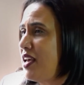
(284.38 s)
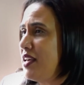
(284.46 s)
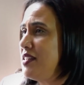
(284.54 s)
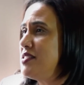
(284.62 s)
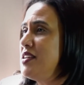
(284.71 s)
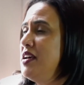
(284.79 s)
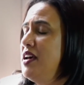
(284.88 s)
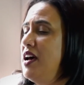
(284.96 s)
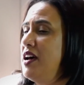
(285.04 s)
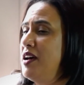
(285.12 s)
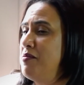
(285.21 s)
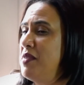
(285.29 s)
aids,
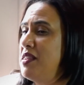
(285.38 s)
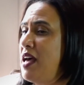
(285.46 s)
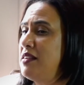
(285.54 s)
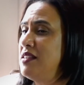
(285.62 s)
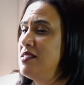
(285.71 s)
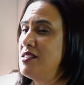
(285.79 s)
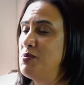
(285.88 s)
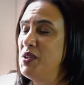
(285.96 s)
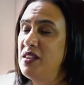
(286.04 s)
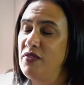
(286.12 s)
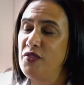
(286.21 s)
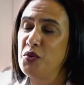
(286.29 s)
that this has been
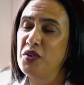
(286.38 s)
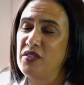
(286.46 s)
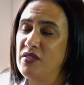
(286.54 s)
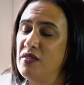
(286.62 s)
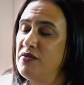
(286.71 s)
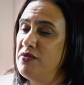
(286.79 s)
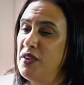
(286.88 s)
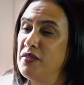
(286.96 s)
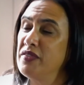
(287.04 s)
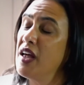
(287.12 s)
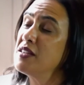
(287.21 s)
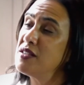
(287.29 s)
the focus
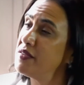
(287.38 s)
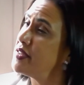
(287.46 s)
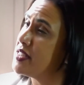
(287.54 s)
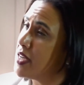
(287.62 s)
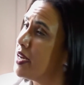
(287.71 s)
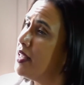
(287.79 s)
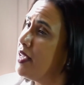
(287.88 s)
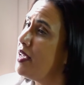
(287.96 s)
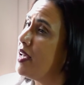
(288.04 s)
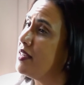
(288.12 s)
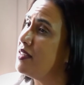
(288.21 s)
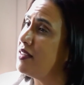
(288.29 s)
of lots of study
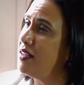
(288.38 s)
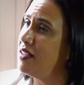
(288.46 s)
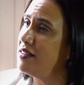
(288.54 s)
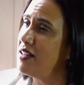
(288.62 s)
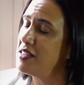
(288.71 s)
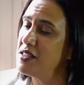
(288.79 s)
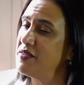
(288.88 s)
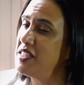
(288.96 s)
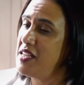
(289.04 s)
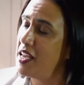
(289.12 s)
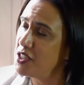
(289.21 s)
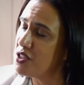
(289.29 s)
and lots of
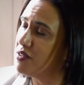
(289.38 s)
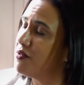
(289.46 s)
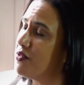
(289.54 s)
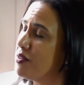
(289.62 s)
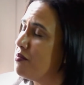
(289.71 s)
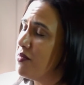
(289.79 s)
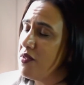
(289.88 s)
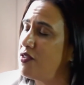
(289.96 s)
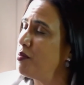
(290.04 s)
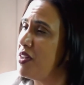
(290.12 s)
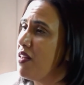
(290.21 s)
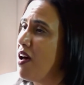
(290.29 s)
attention from
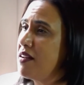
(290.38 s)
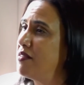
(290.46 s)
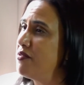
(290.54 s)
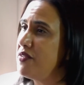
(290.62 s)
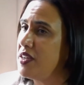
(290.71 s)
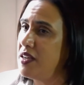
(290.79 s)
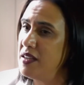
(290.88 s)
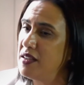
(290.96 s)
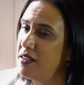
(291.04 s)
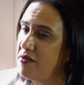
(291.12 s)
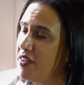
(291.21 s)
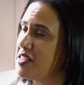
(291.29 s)
a lot of
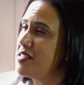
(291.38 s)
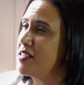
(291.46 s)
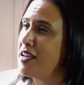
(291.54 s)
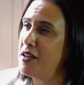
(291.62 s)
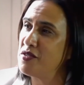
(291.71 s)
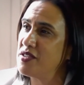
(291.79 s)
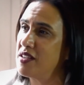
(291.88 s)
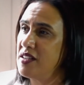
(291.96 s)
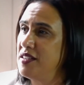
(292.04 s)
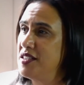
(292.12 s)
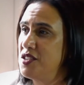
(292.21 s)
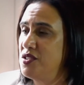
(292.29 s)
investigators and
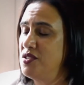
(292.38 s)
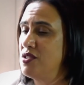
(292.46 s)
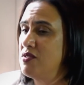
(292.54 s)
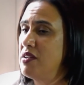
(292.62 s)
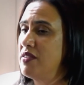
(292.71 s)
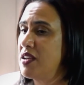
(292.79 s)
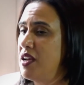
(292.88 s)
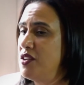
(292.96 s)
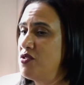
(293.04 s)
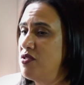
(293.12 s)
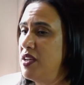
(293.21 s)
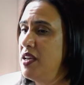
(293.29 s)
clinicians around the
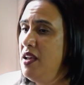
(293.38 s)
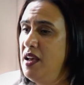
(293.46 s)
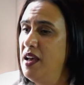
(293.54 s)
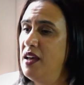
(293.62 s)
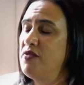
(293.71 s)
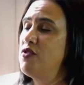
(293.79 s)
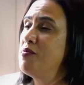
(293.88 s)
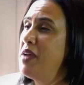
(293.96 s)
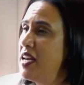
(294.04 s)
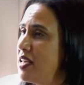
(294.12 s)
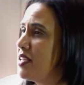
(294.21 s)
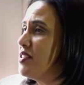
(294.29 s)
country. And for
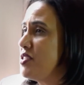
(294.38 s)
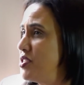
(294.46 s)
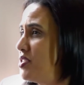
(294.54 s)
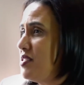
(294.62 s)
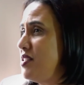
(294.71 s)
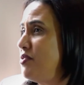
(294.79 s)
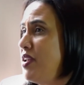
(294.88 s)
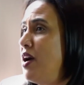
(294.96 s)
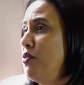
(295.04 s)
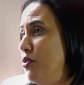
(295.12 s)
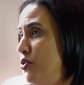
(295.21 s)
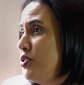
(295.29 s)
many conditions, they're
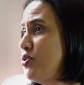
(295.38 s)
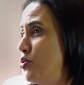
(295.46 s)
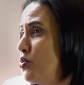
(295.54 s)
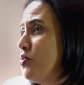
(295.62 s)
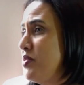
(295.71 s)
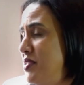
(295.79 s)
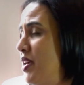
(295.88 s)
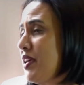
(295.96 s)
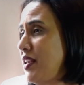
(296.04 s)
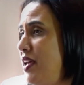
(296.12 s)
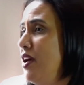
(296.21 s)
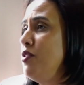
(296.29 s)
now good tools that
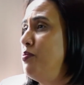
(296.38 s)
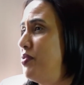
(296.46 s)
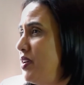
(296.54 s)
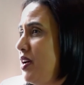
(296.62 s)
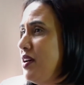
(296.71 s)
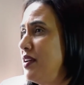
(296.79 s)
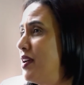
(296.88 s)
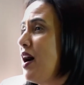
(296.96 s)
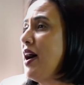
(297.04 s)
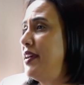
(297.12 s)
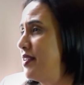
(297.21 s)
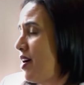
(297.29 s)
can help
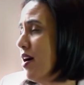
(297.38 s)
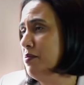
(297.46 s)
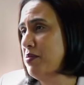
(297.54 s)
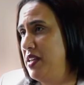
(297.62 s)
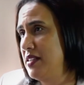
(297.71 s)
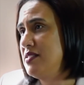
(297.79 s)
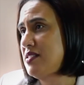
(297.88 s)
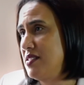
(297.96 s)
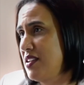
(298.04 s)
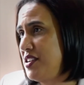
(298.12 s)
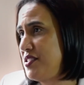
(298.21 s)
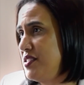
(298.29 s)
guide complex
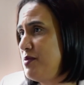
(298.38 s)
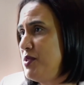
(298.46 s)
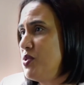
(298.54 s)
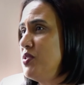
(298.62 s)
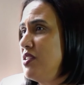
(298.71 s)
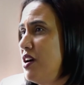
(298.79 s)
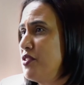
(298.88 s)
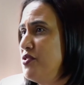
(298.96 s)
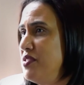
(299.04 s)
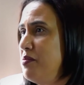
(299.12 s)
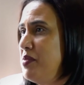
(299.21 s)
discussions between doctors and